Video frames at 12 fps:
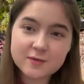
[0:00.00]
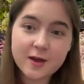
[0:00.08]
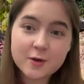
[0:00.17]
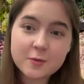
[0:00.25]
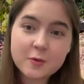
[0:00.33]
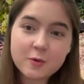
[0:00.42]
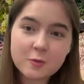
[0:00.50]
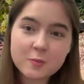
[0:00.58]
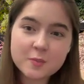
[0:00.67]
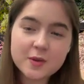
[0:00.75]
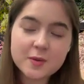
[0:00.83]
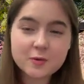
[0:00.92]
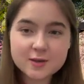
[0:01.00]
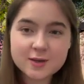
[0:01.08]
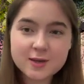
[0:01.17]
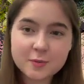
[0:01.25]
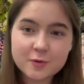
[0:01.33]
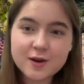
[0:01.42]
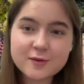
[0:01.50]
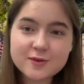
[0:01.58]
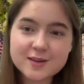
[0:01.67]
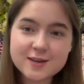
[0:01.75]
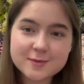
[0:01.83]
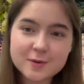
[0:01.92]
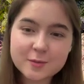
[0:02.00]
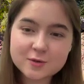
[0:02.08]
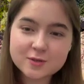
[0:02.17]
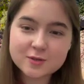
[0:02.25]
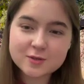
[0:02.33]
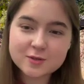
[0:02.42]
valuable people to keep around and people